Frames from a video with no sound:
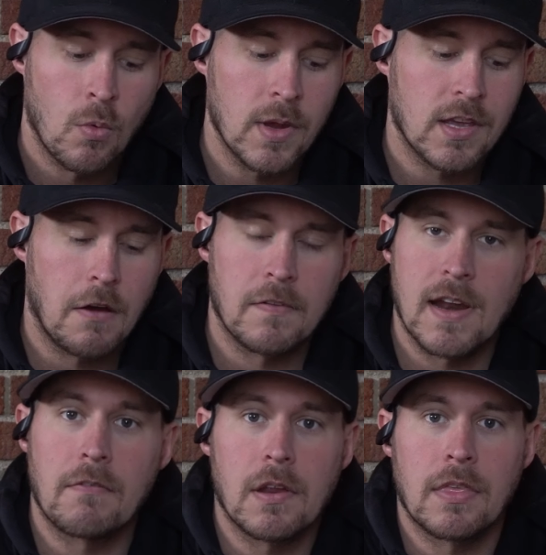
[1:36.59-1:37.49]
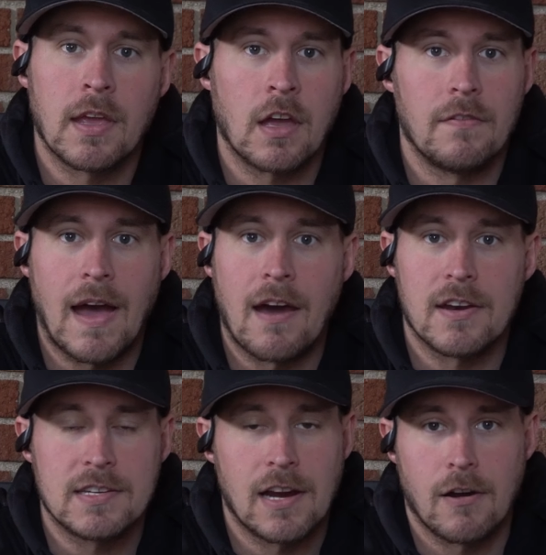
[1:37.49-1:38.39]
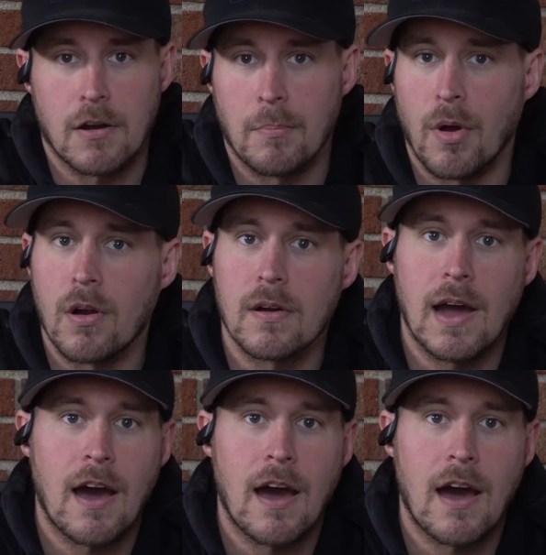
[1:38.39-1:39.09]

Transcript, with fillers: We covered everything of how to tear it apart,